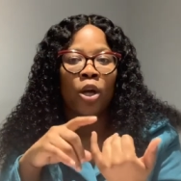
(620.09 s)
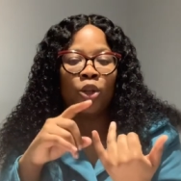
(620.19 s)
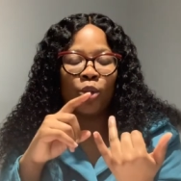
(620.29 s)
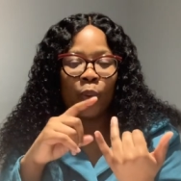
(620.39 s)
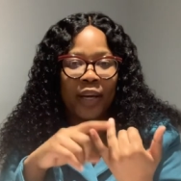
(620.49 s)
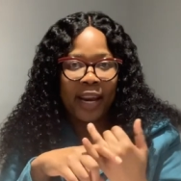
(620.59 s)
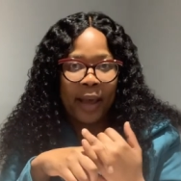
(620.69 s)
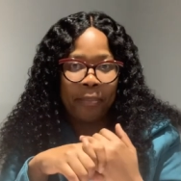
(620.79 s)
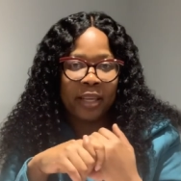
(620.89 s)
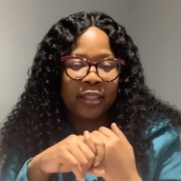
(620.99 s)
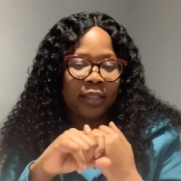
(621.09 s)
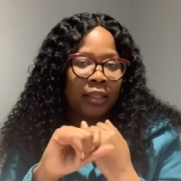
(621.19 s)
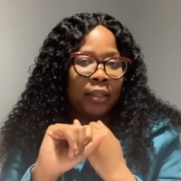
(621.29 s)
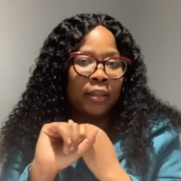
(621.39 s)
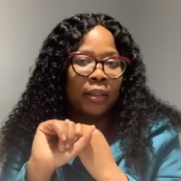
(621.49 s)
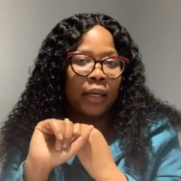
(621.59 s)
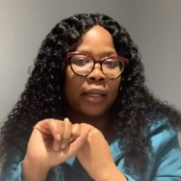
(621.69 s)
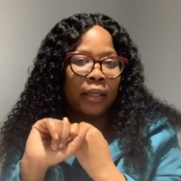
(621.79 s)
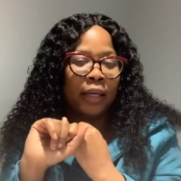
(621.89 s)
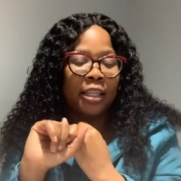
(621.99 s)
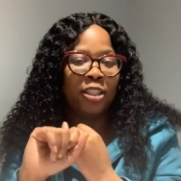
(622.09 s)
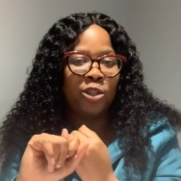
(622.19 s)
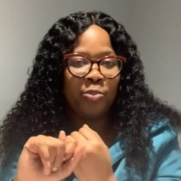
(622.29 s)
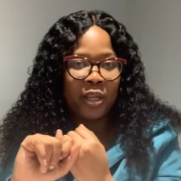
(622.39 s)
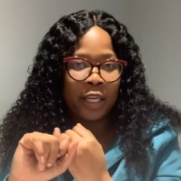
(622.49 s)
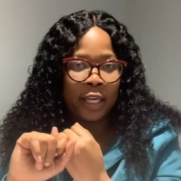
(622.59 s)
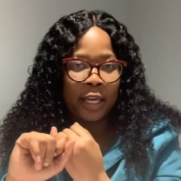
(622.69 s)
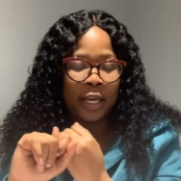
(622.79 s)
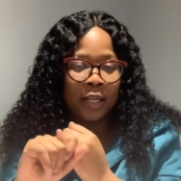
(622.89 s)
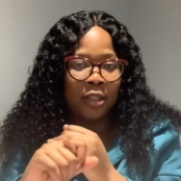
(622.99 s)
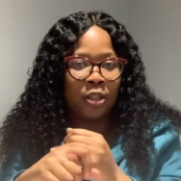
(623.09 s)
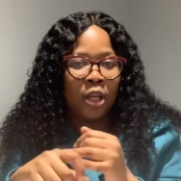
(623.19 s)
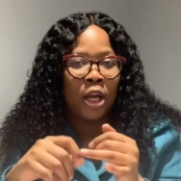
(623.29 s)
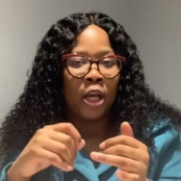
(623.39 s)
So what happens in, in, in speaking is